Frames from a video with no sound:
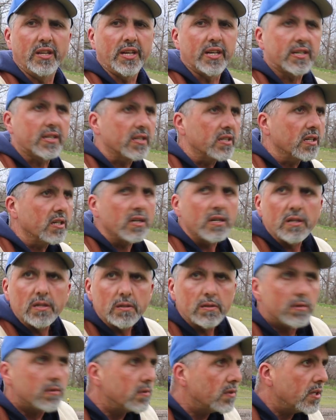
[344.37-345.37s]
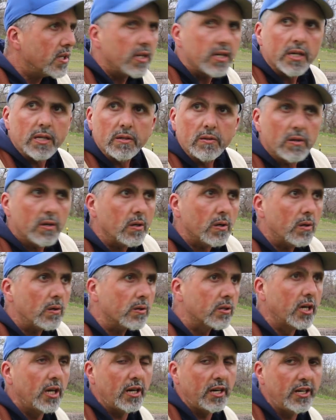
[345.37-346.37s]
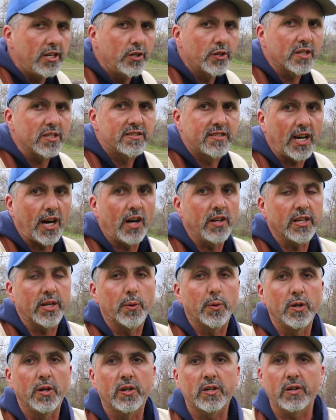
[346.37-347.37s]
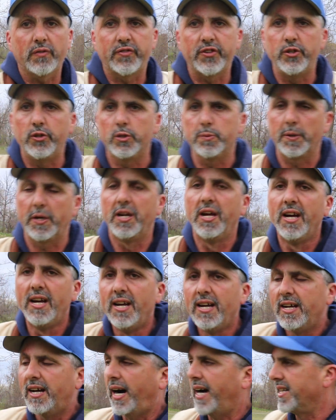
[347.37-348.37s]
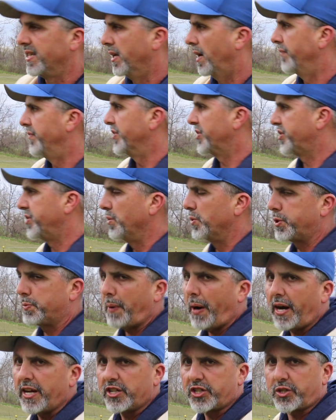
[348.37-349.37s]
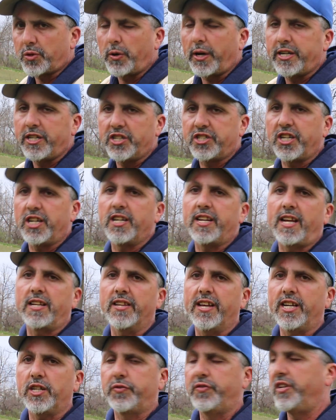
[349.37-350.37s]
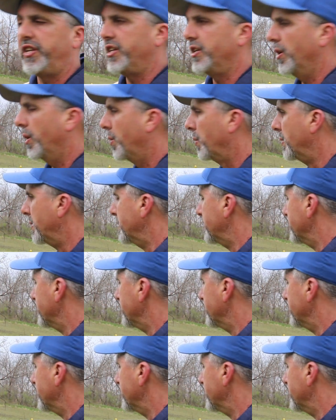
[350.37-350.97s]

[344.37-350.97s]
like, hey, you know, you could tell they were a little confused. But I love this new spot. It's great. You see in that last video,